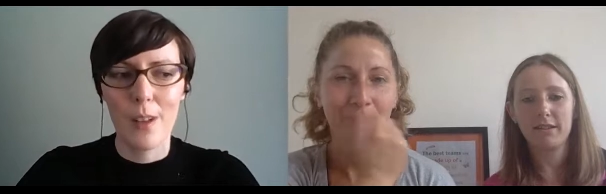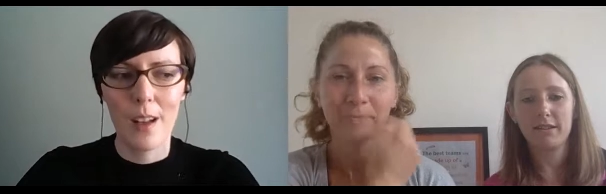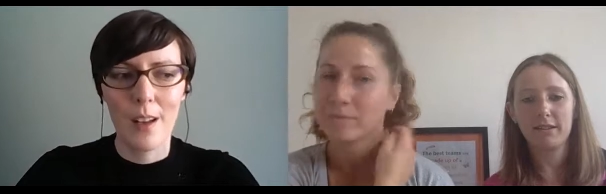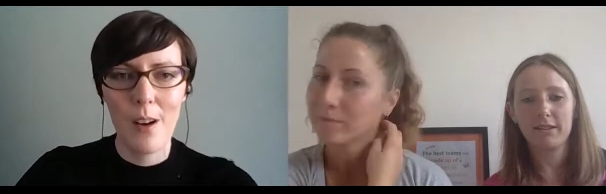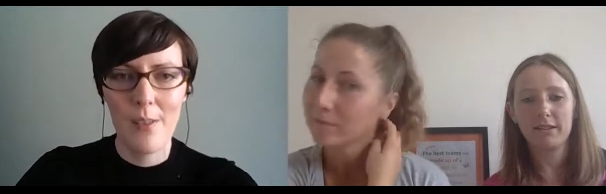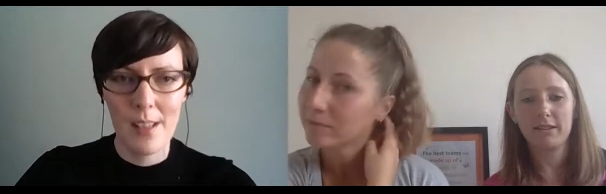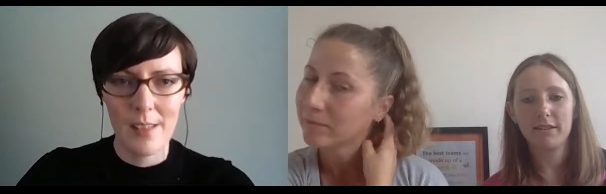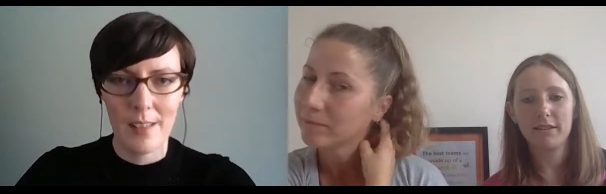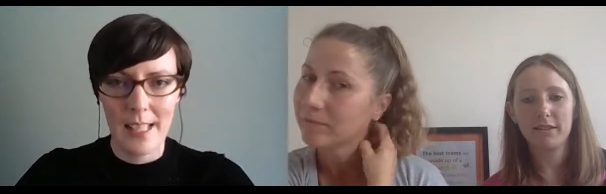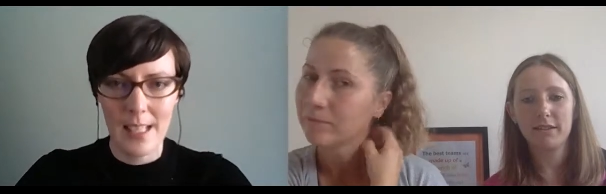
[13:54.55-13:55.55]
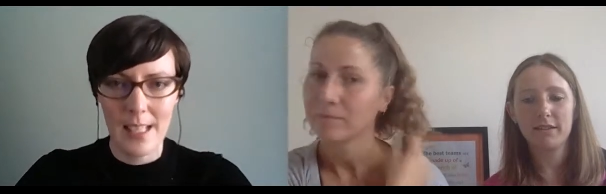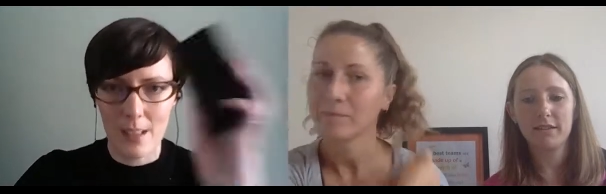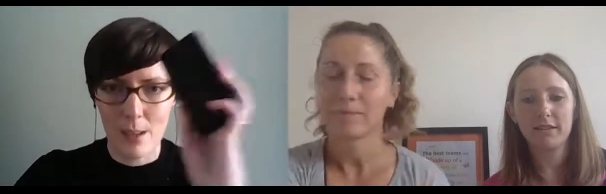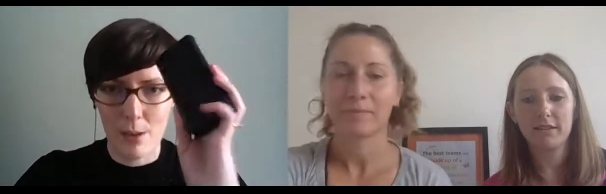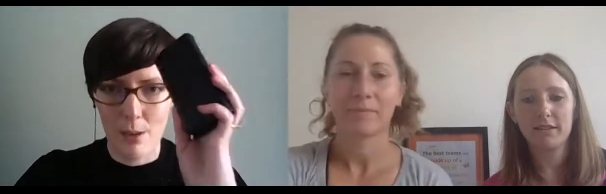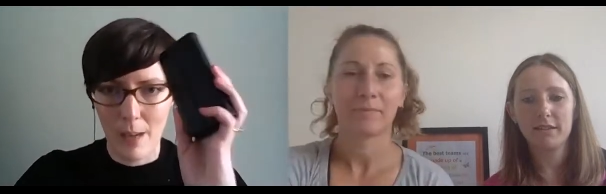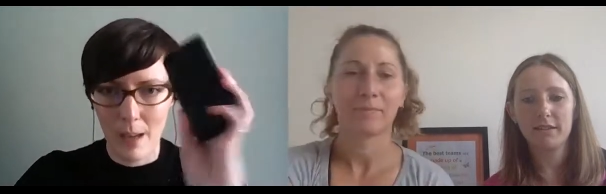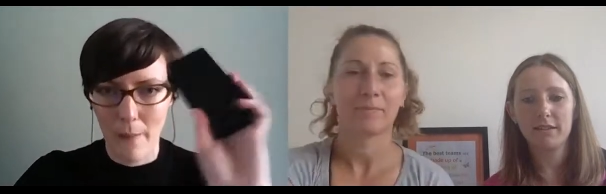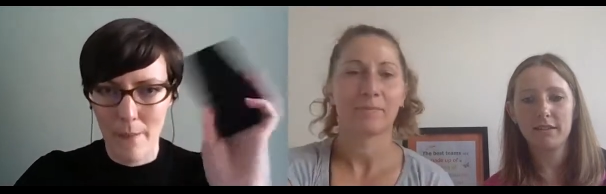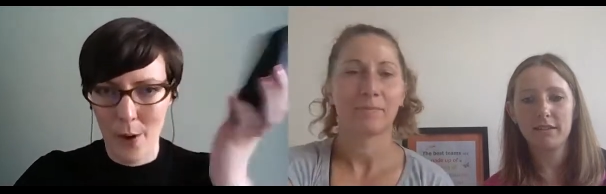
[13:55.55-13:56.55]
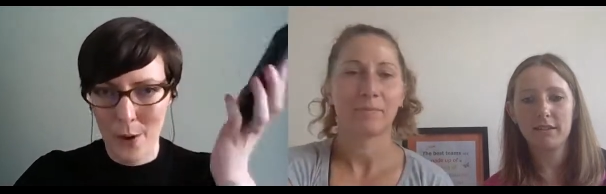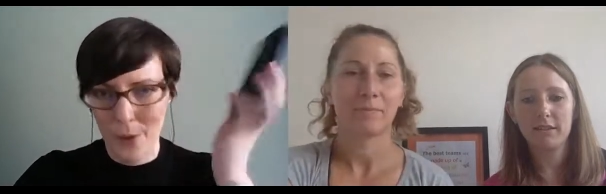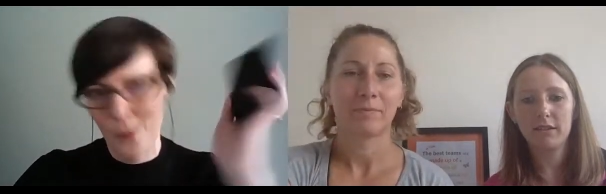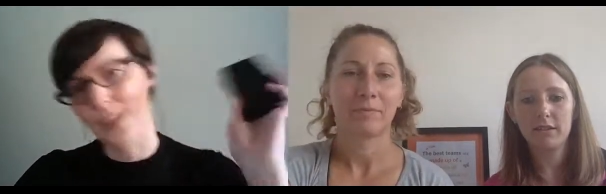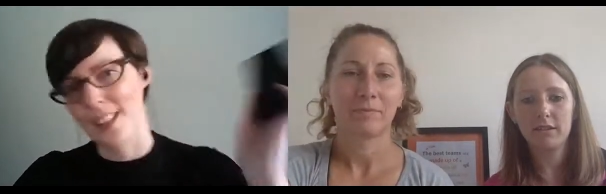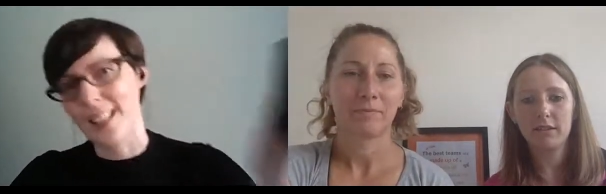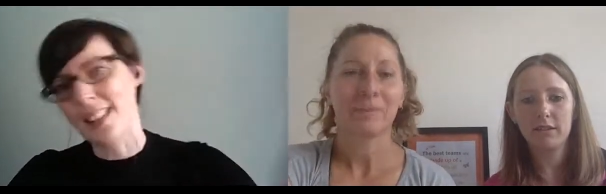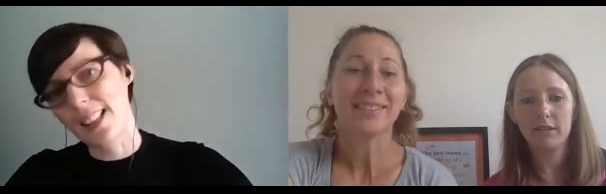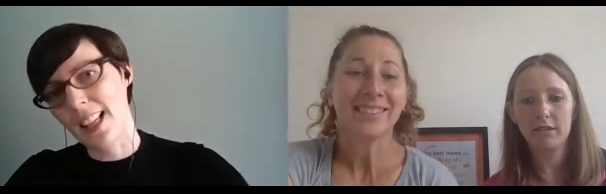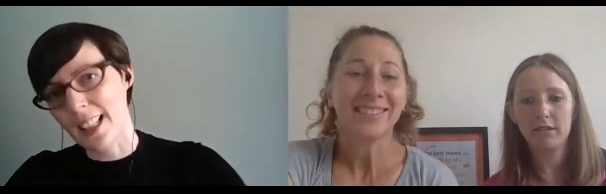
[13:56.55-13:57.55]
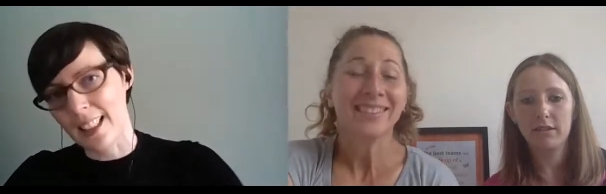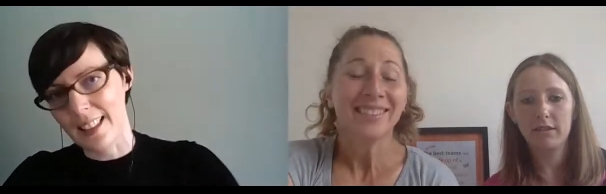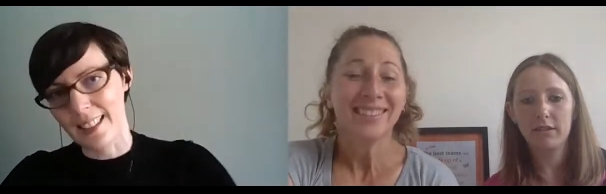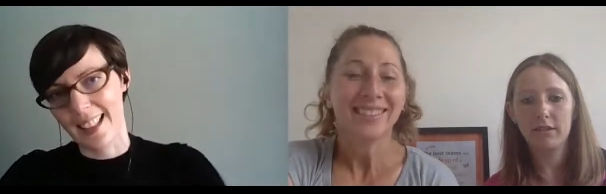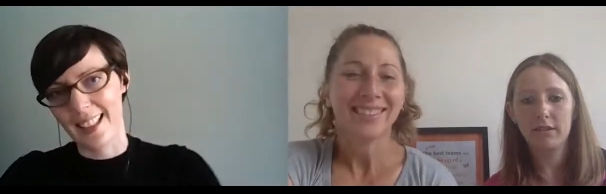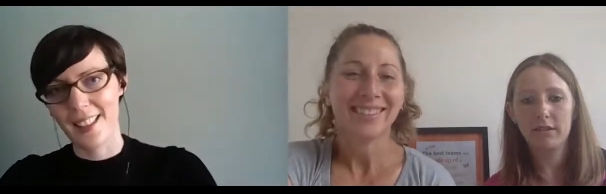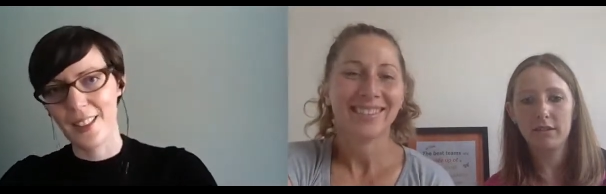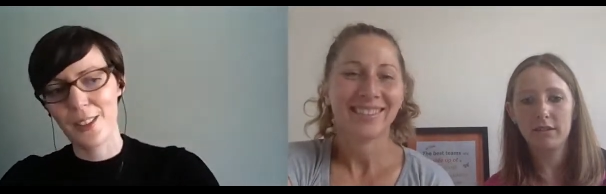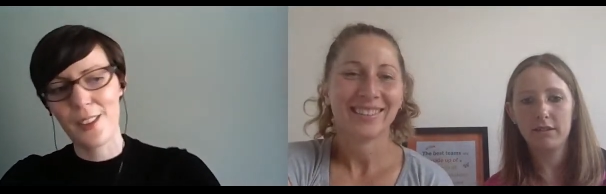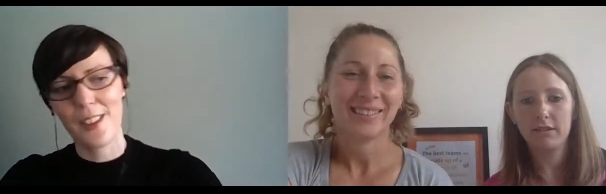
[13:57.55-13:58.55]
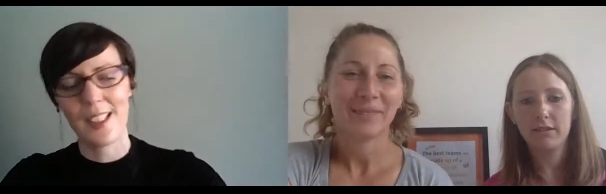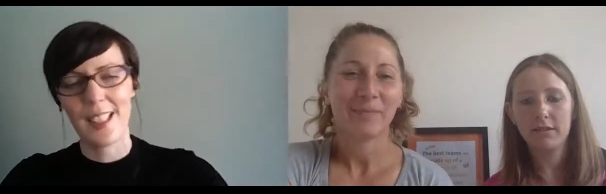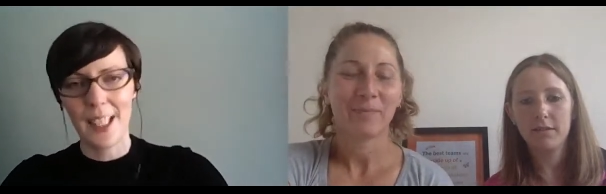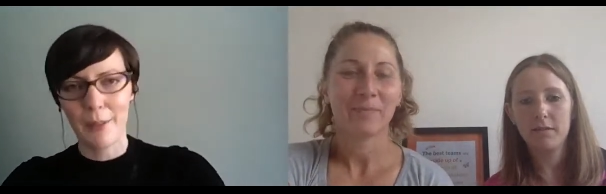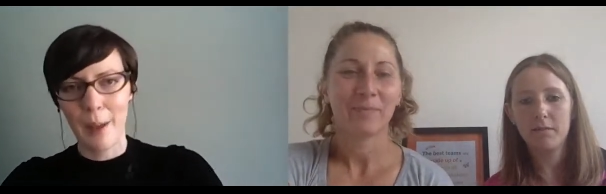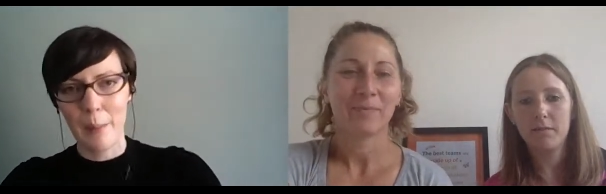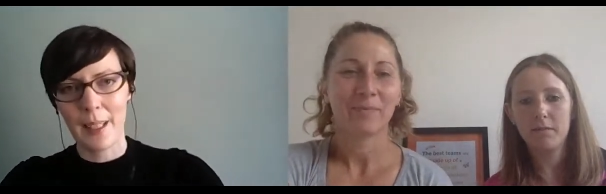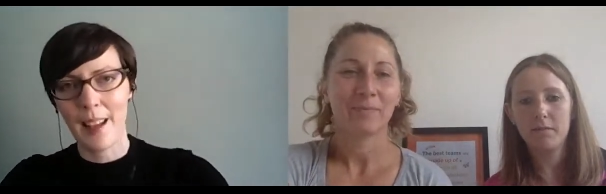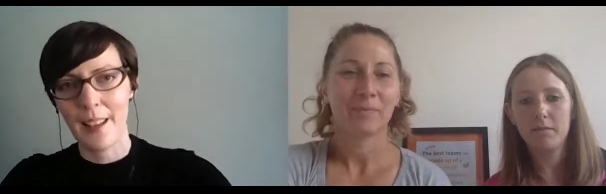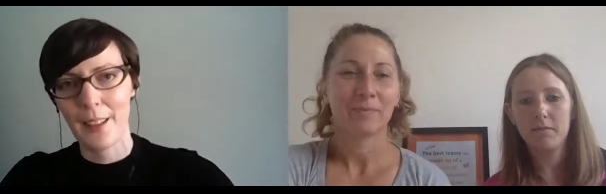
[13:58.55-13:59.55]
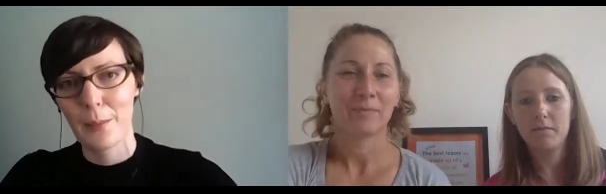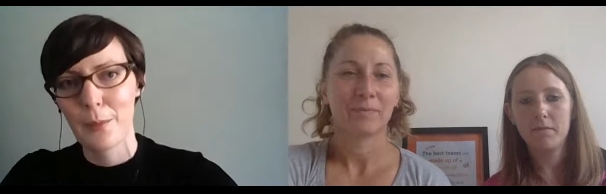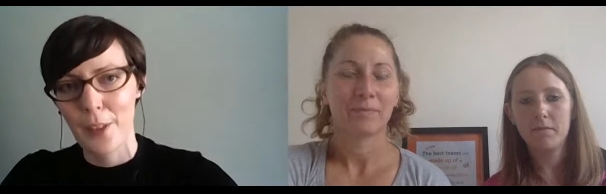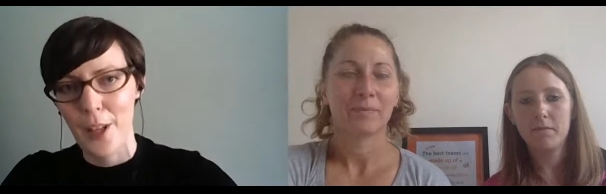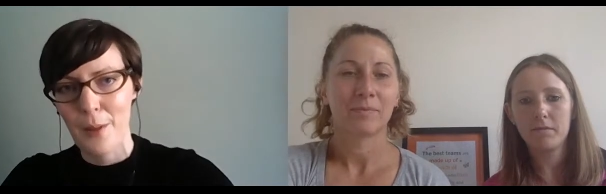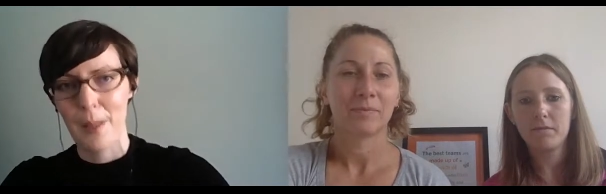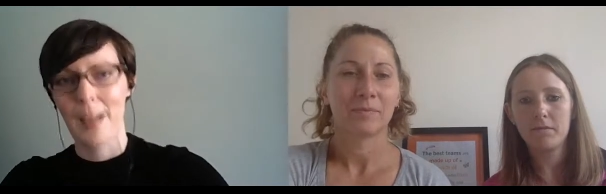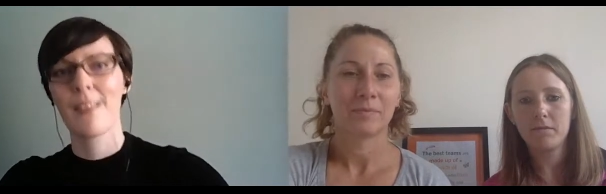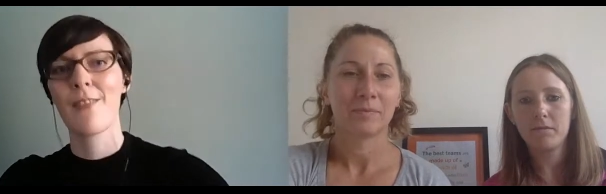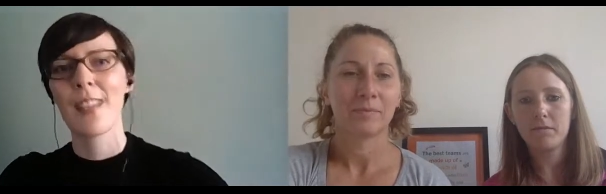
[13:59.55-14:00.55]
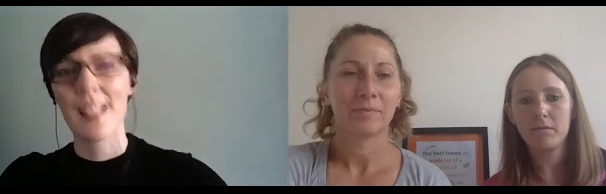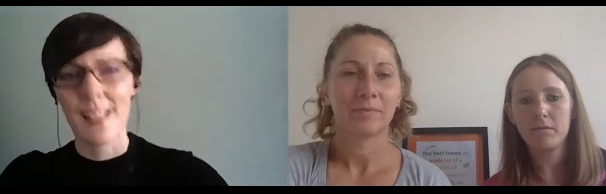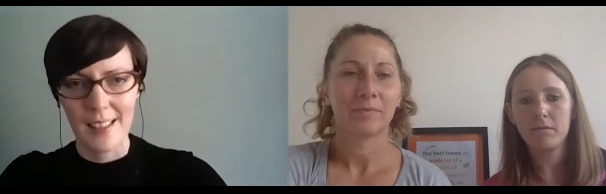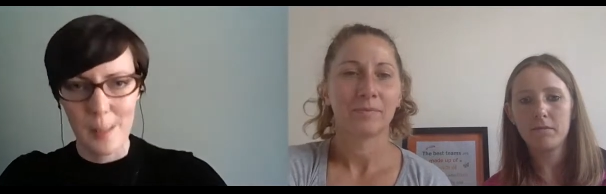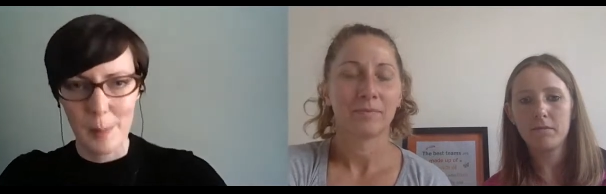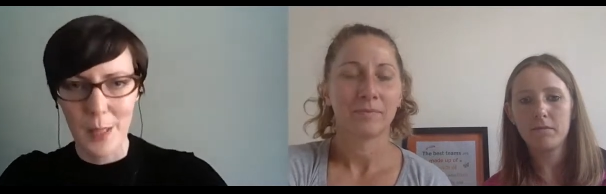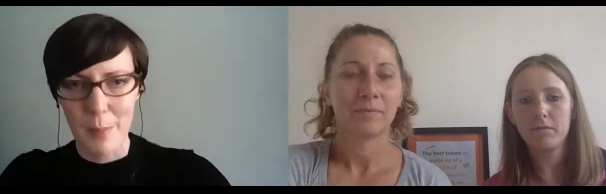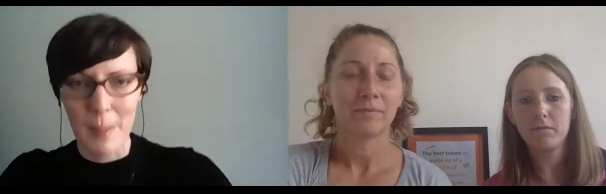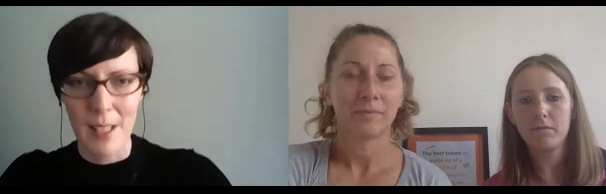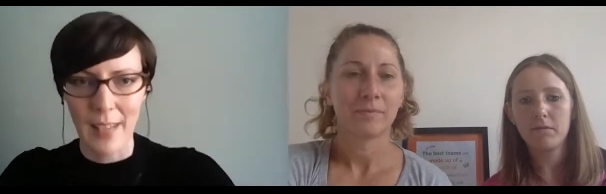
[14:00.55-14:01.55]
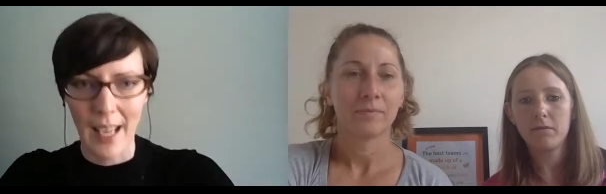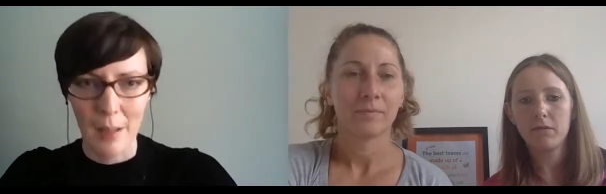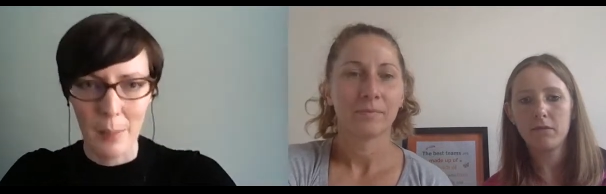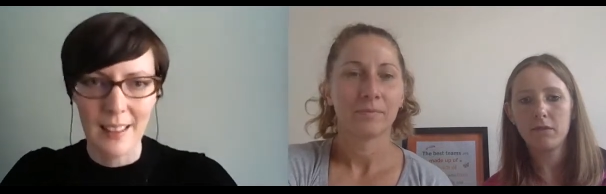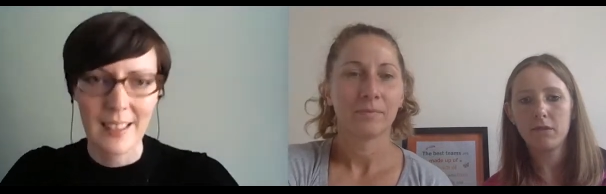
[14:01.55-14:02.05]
Speaker 1: a lot of us are addicted to our phones these days and are constantly grabbing at them for no apparent reason. It's become a bit of a habit.